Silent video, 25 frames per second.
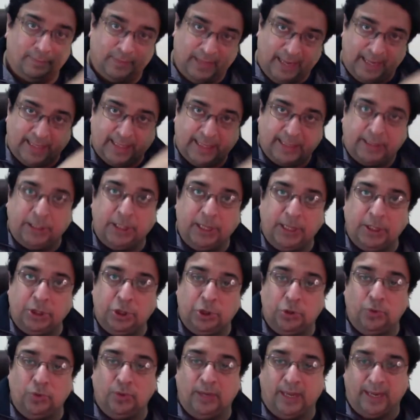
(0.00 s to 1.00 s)
as I
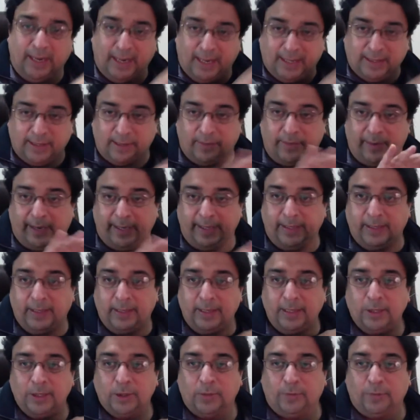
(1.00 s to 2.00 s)
teach you and as I write.
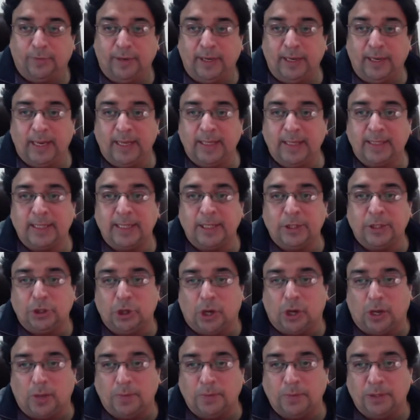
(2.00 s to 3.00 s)
So freelancing
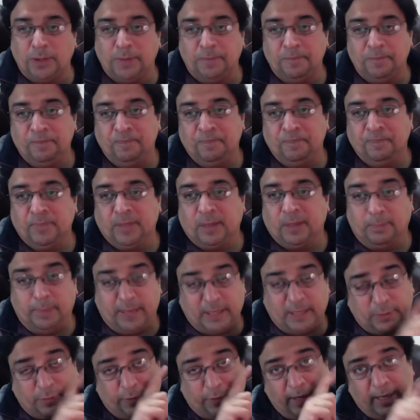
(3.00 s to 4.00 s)
jobs,
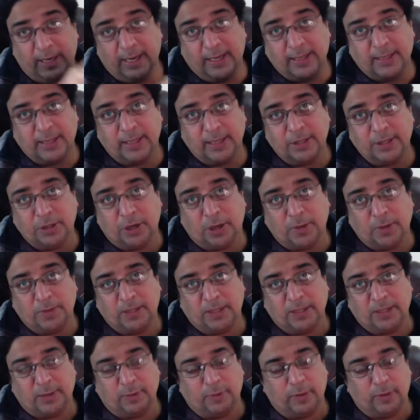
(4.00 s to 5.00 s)
best freelancing jobs
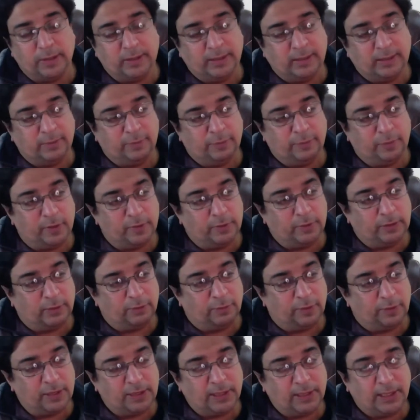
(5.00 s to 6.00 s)
is the one for the
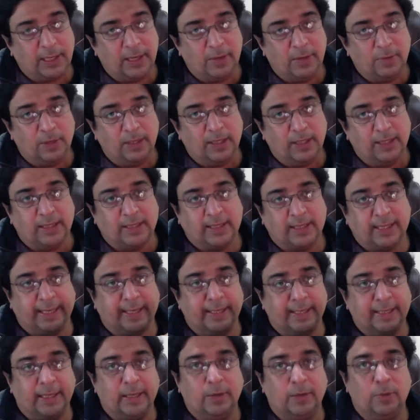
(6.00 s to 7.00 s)
first keyword, and the
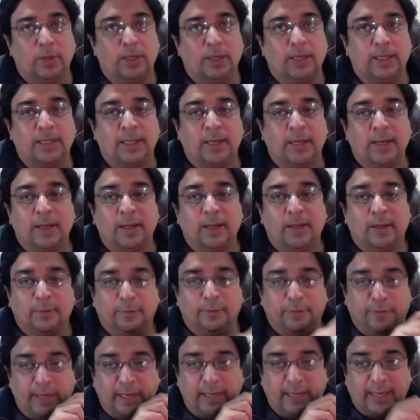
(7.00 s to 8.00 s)
second keyword is
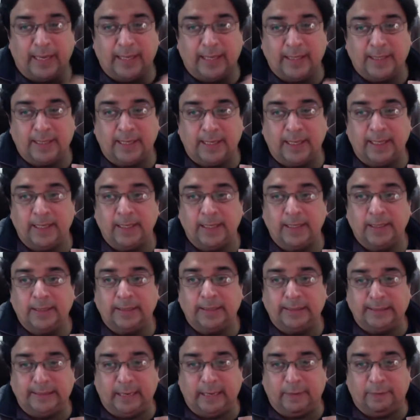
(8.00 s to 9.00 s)
freelancing
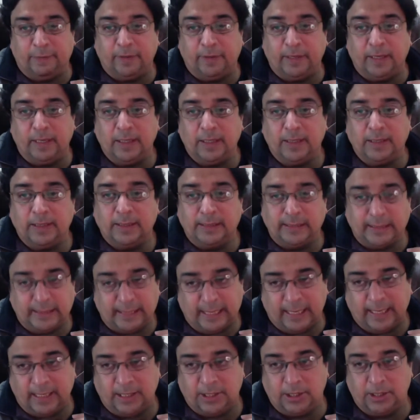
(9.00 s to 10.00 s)

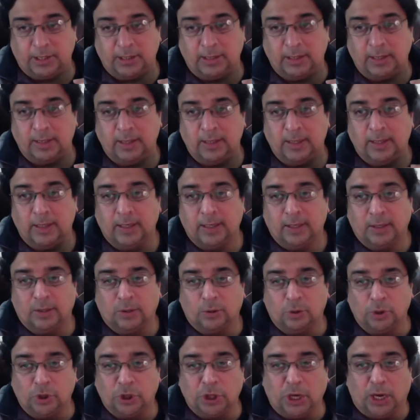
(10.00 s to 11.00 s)
definition.
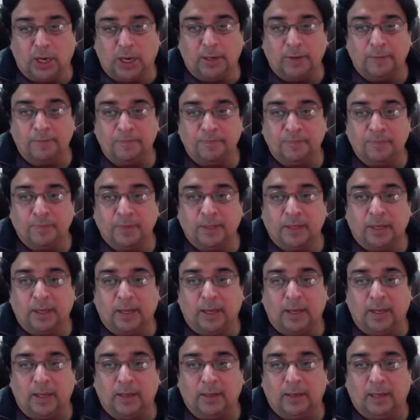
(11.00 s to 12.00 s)
Hushar,
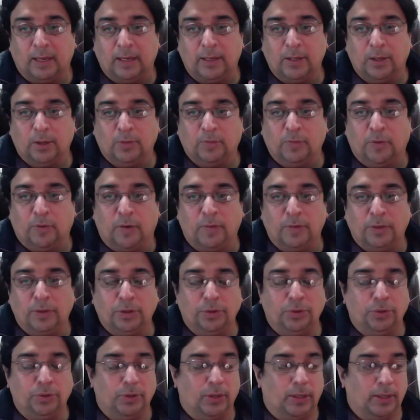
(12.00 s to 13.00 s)
I'll look forward
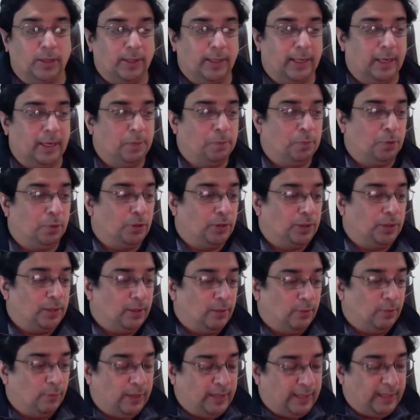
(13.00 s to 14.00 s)
to your input
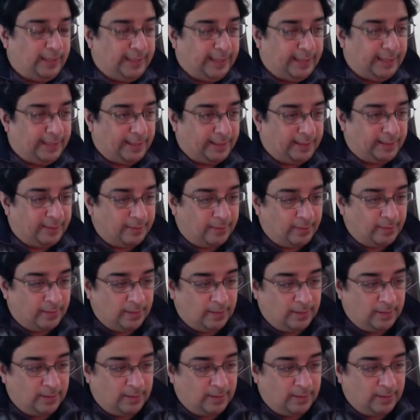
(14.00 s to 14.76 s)
when I get in